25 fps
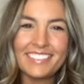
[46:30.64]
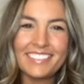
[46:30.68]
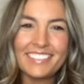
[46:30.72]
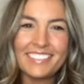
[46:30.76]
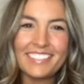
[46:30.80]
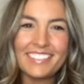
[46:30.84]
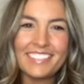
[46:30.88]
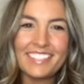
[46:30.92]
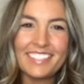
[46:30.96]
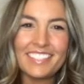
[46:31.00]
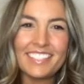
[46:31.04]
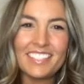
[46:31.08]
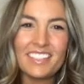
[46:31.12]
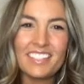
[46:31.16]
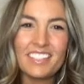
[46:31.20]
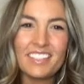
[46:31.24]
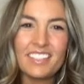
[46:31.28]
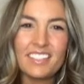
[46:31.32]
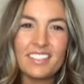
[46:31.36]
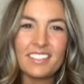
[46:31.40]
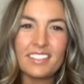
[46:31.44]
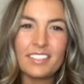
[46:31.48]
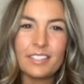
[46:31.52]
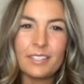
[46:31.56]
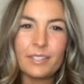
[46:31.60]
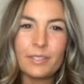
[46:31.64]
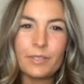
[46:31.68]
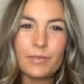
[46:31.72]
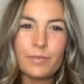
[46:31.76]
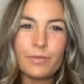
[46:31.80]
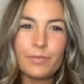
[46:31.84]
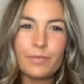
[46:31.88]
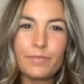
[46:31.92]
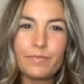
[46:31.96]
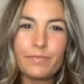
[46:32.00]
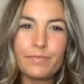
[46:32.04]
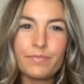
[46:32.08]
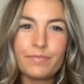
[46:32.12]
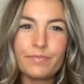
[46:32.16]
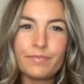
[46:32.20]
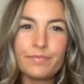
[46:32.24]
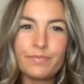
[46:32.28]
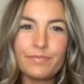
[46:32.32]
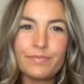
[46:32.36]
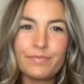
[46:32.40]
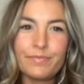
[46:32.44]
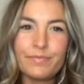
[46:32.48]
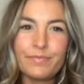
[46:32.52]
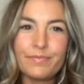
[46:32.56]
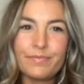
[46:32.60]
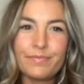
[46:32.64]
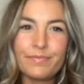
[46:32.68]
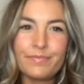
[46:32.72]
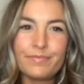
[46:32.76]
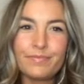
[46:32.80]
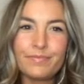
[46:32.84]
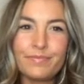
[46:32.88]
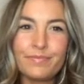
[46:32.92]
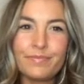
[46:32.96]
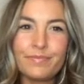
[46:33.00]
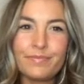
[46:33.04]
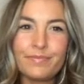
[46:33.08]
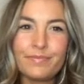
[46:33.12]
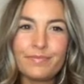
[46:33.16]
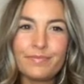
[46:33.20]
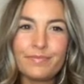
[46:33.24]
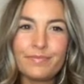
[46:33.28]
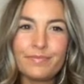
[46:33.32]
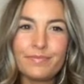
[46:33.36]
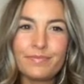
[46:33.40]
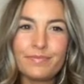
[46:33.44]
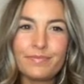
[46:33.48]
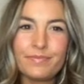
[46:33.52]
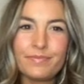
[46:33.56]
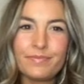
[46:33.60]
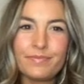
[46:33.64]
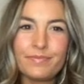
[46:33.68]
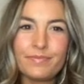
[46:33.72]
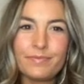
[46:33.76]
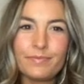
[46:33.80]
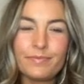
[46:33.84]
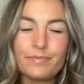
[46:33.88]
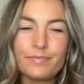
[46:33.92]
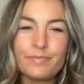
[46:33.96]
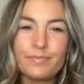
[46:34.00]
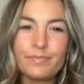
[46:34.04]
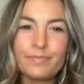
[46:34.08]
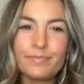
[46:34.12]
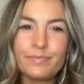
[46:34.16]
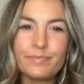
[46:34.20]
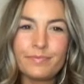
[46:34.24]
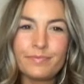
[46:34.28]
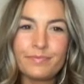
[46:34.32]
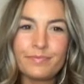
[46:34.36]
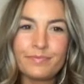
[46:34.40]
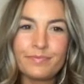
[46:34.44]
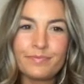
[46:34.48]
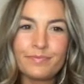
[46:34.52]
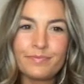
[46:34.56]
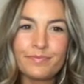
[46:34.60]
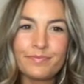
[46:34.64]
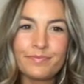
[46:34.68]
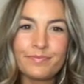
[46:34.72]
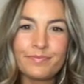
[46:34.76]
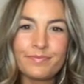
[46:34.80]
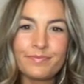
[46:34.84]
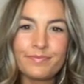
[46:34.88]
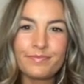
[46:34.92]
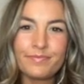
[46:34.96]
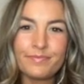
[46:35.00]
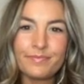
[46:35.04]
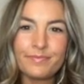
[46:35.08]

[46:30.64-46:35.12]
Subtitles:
The person shown says nothing.